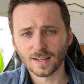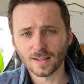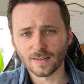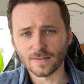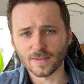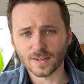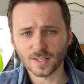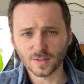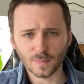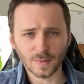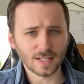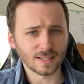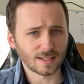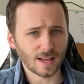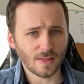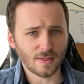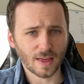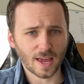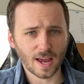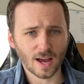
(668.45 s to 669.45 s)
this means
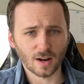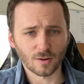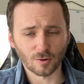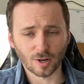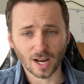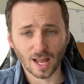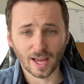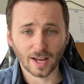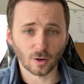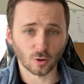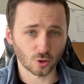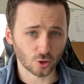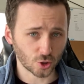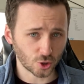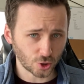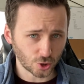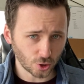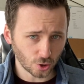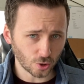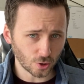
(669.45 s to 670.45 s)
that they are relying on
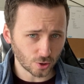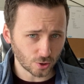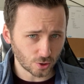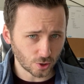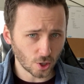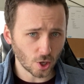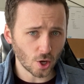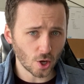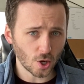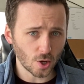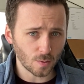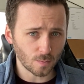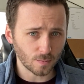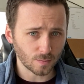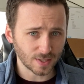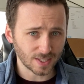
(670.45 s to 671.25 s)
short-term